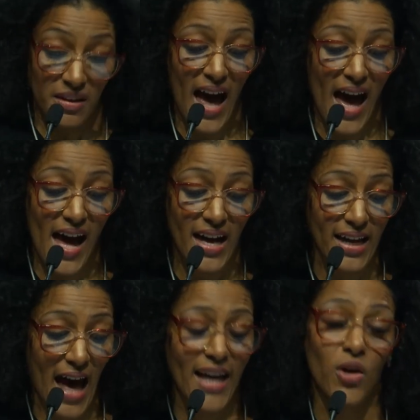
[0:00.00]
yeah,
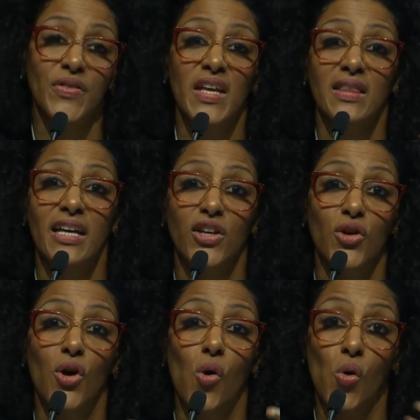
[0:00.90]
I don't think that
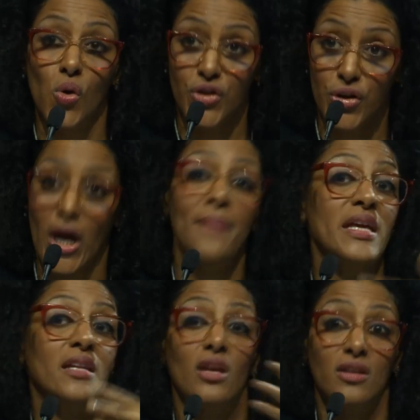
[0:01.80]
you're older. I
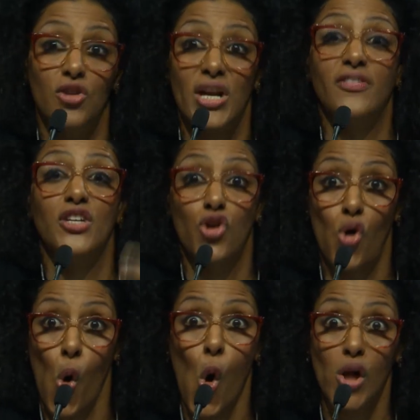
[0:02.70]
mean, you're not that you're
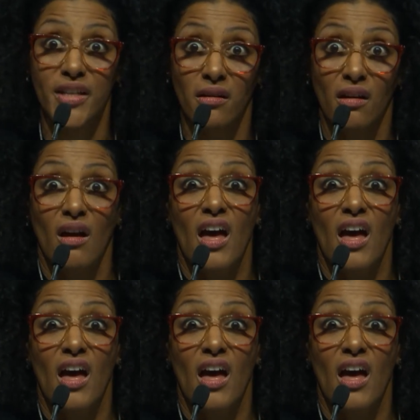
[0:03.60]
old.